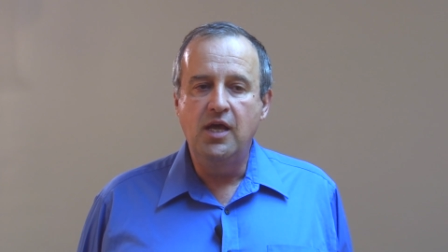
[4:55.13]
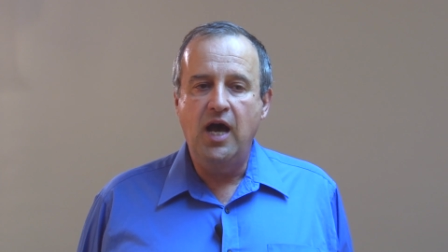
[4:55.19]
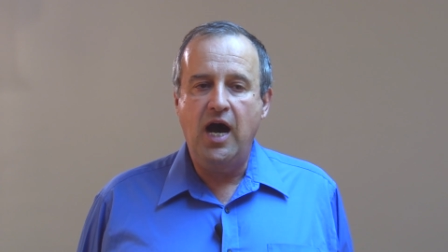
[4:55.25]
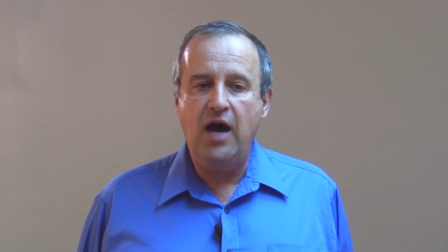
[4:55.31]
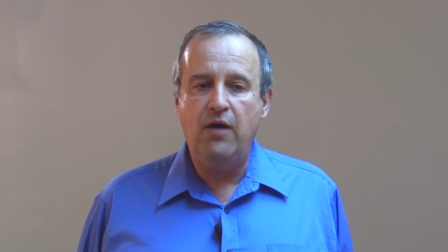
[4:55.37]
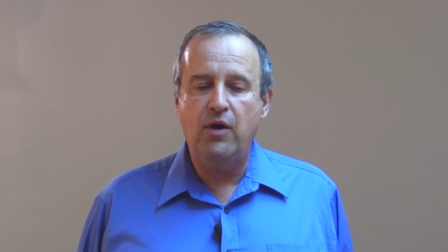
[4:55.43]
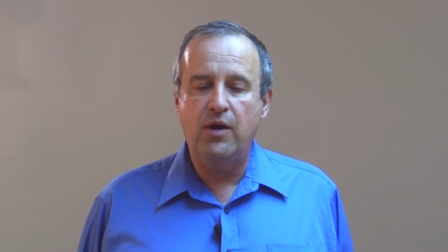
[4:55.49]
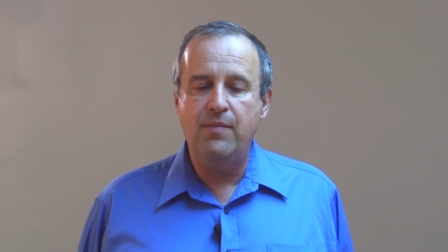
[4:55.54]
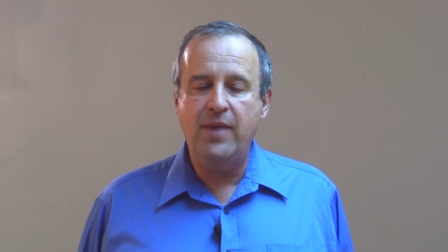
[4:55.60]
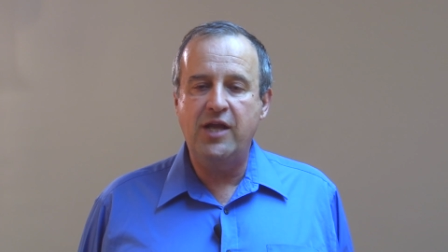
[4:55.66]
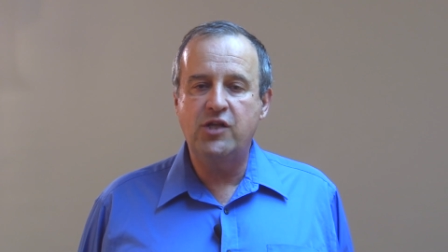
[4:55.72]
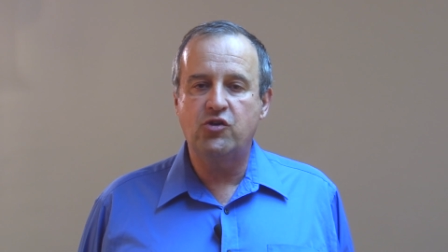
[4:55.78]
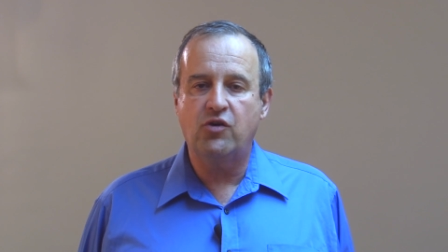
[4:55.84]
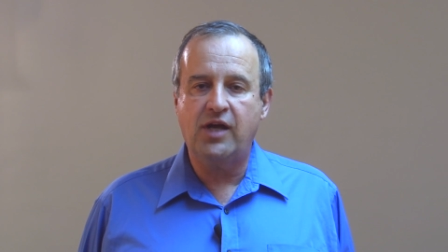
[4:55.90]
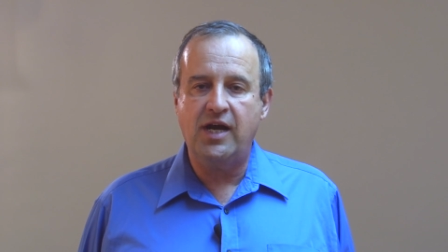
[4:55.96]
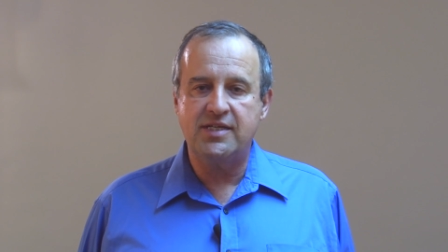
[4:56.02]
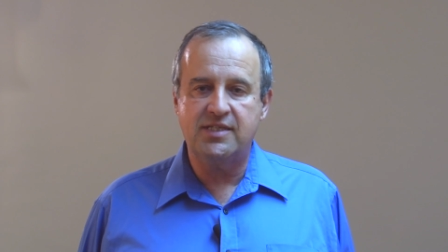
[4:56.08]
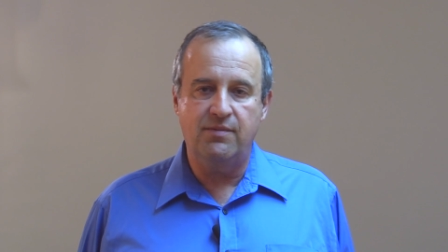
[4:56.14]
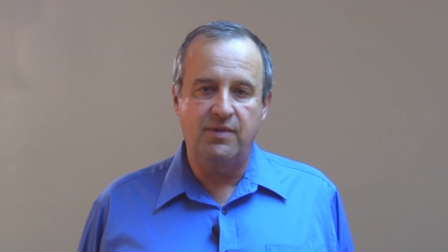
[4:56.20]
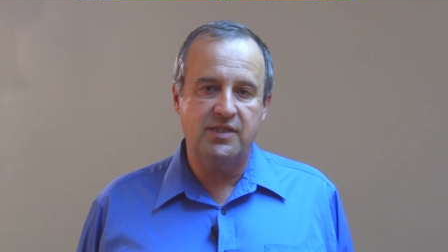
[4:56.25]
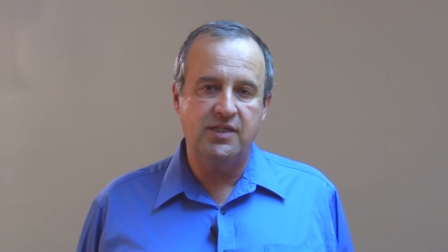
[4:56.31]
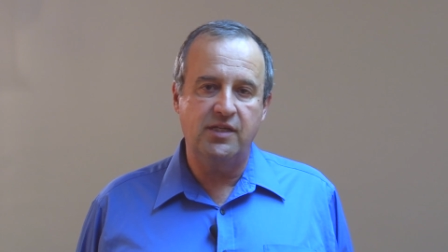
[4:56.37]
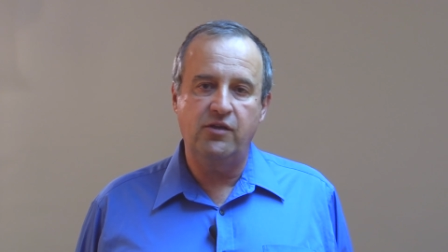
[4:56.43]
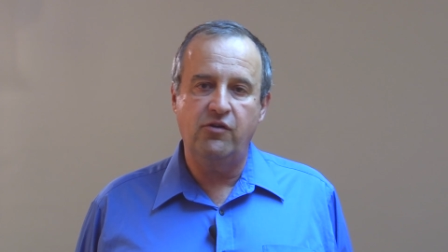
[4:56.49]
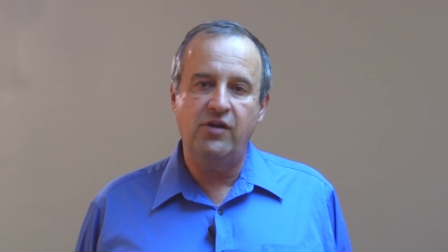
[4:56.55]
Our major
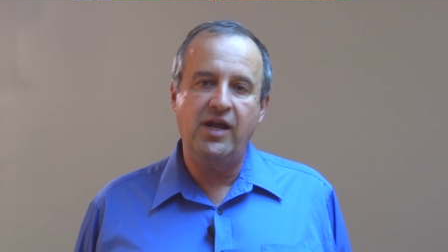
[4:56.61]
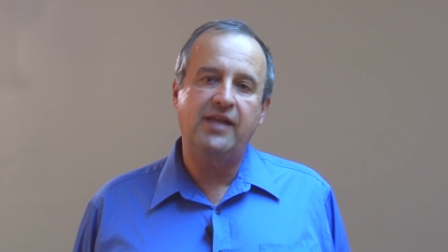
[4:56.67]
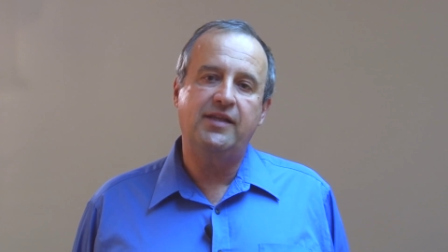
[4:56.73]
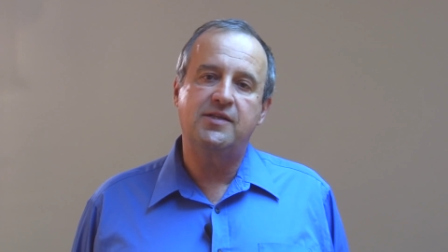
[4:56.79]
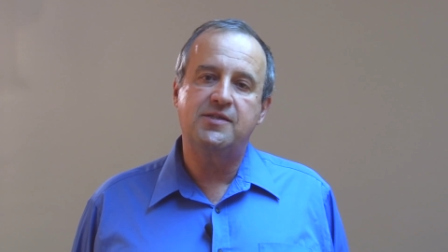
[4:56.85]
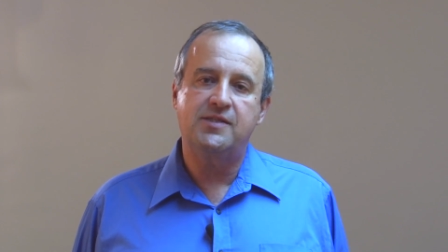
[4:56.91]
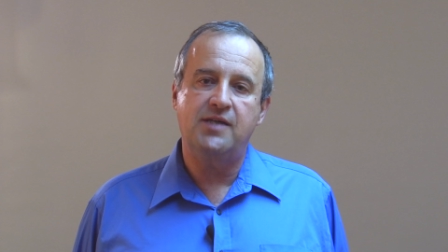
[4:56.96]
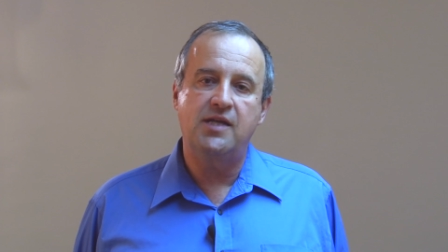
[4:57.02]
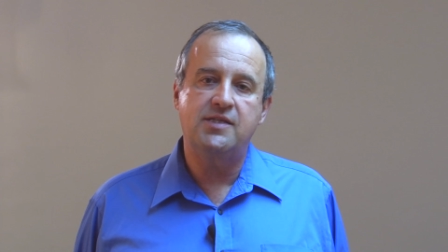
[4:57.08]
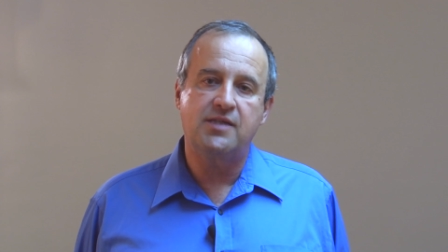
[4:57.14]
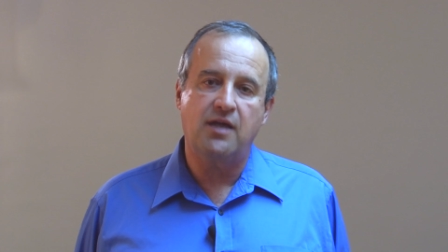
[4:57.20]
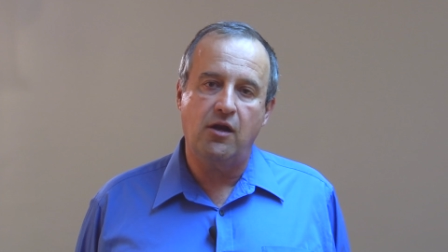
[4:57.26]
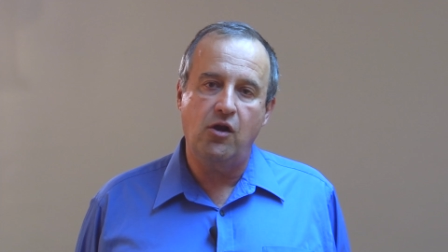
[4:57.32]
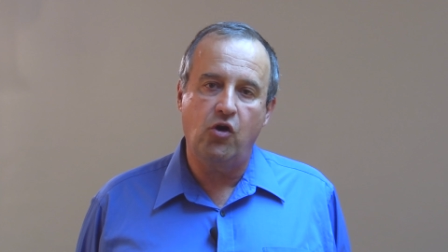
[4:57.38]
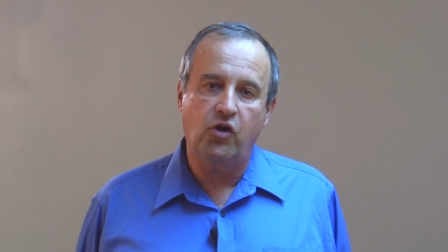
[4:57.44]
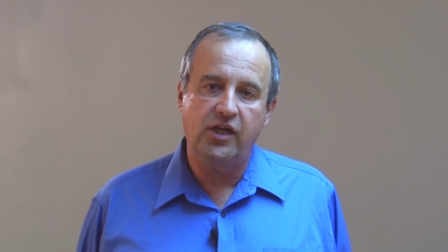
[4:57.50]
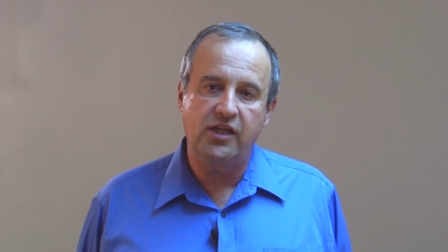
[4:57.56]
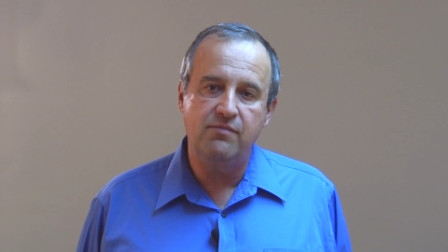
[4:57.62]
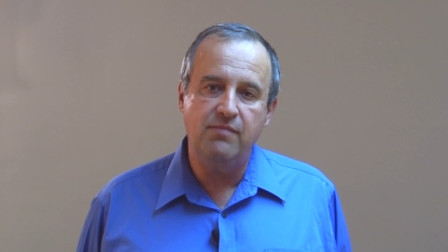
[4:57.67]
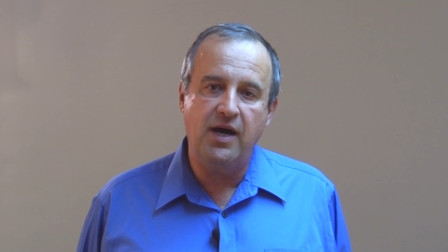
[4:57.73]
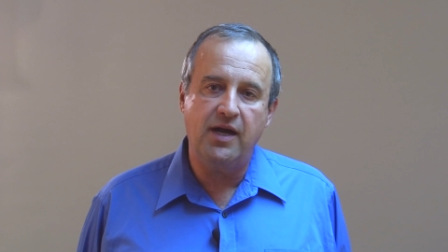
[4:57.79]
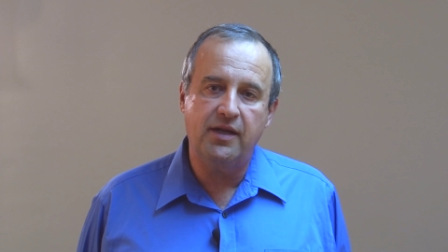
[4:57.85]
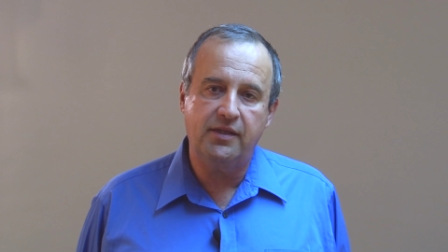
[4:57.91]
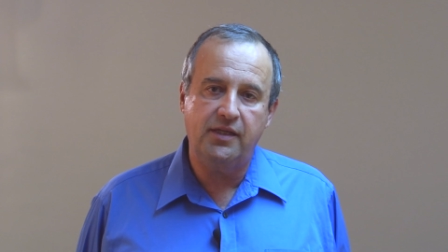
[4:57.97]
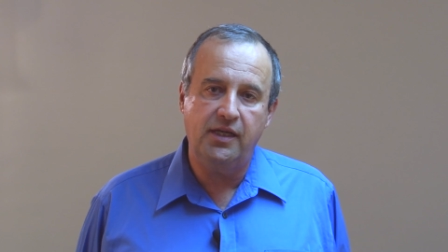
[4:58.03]
customers in the United States are Lockheed
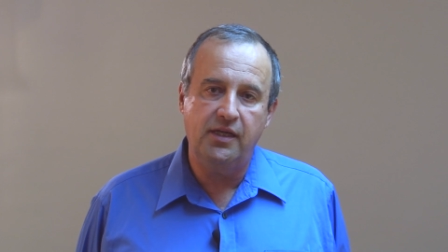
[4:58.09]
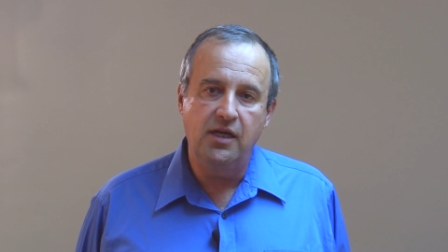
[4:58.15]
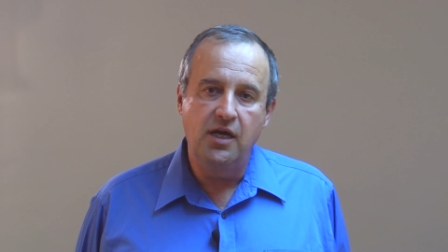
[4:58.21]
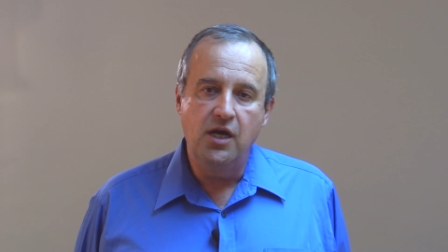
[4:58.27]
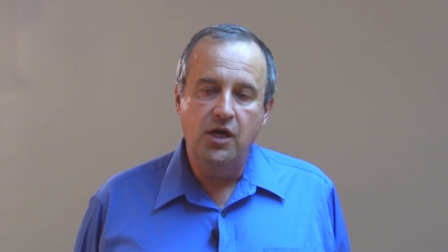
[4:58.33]
Martin,